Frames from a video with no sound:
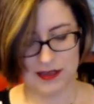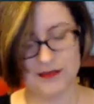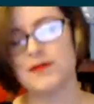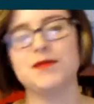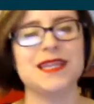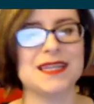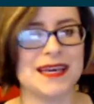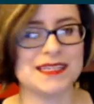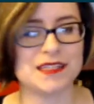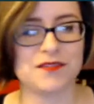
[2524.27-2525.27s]
I've been meaning to
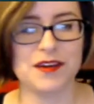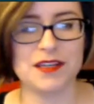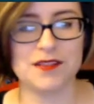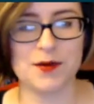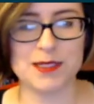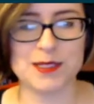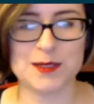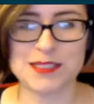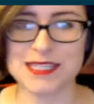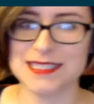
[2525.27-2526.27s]
ask a friend if they want to go
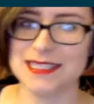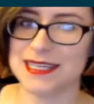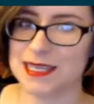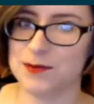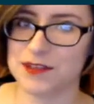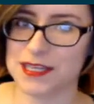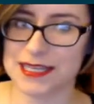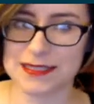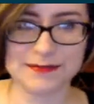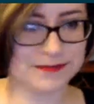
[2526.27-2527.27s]
see it, and I keep
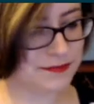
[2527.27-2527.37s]
forgetting.